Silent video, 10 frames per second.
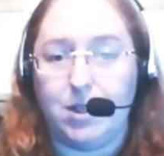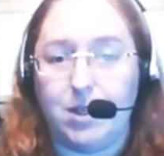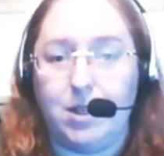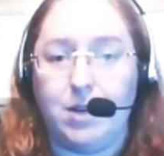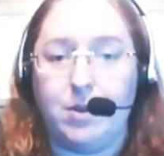
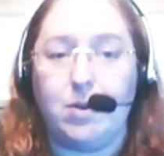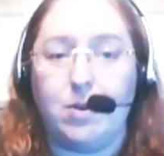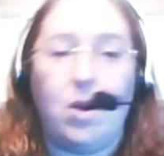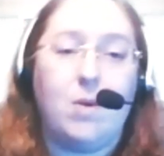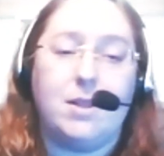You're
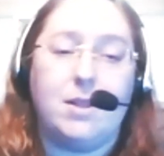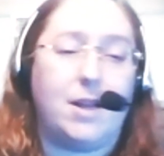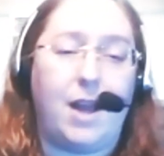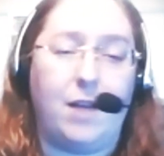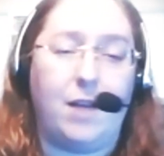always
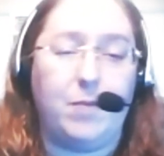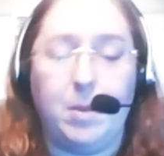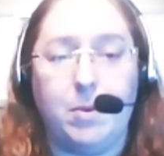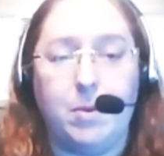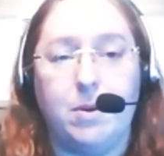going to have
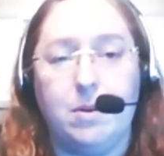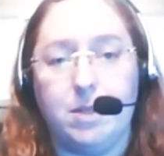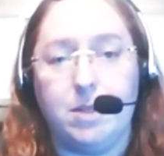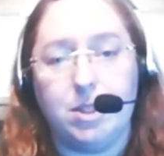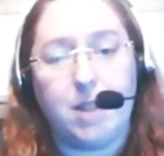people who
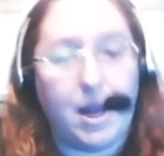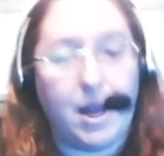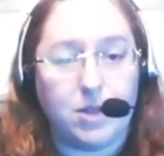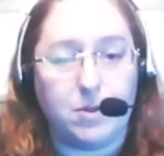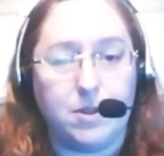are just
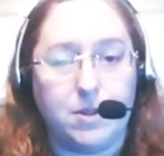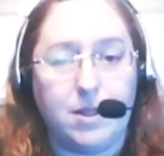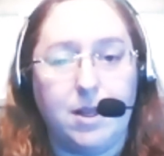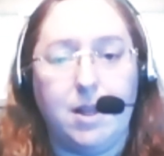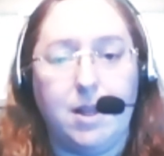casual,
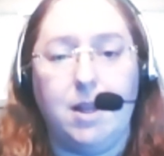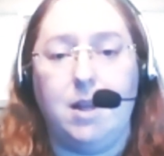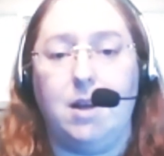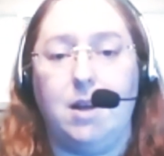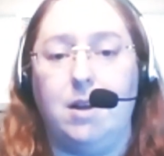
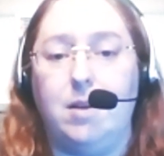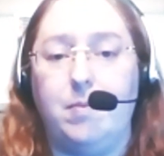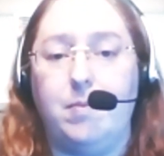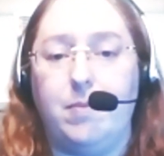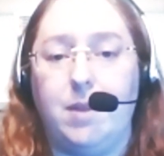
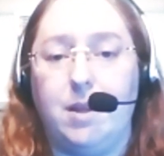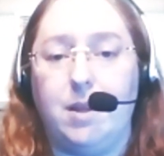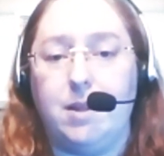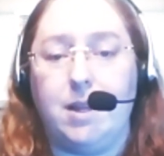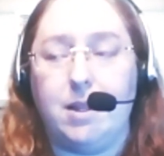
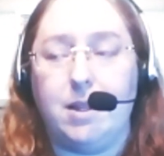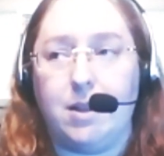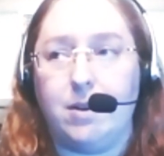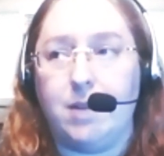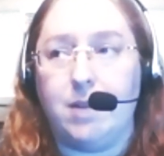that
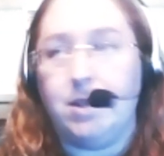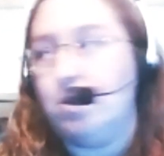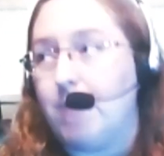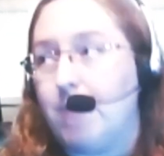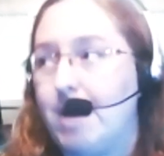they
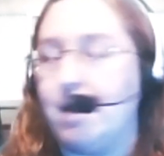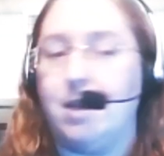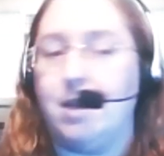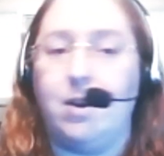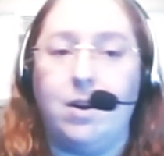do like it,
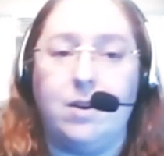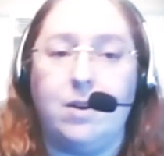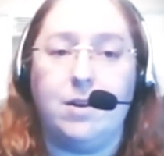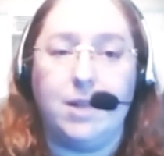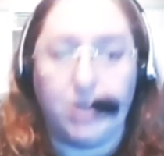they
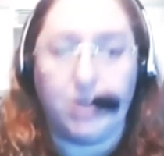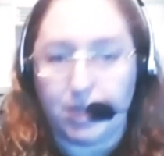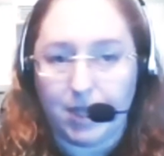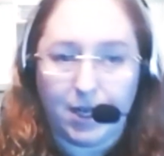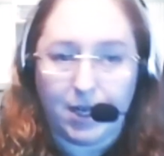are
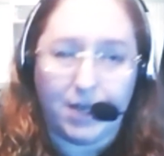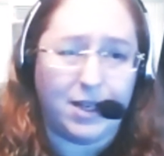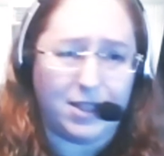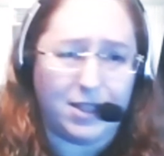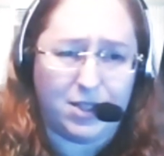interested in it, it
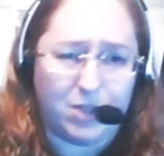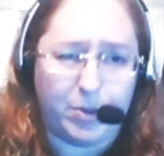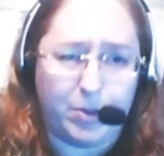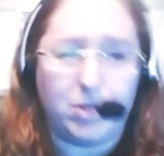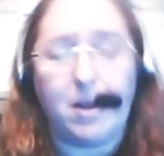is their
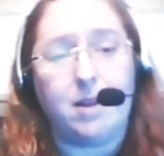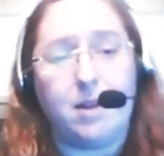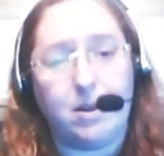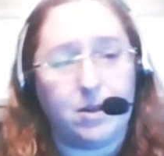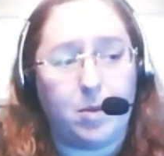
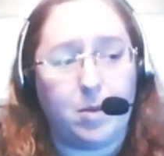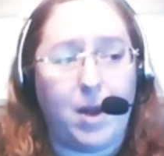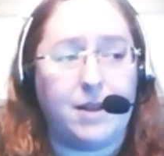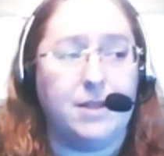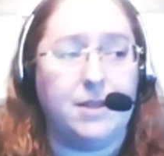spirituality or their
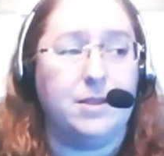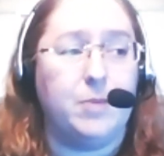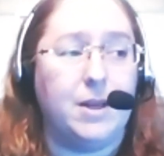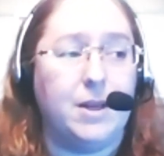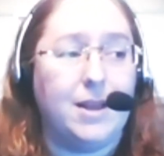practice,
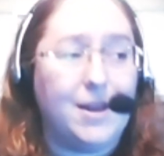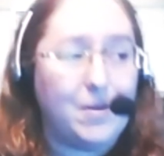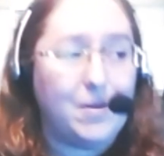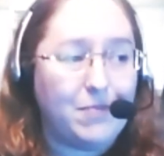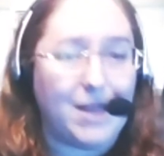but
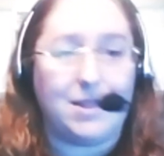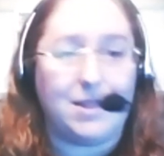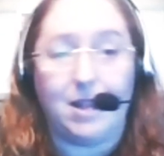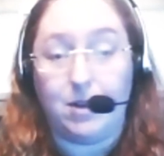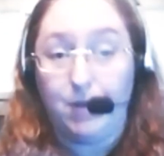it's
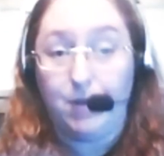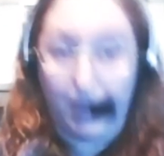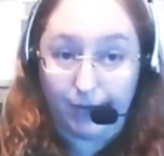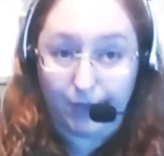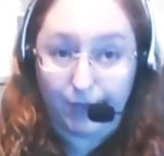not their
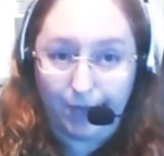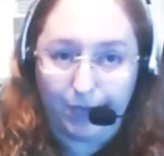life.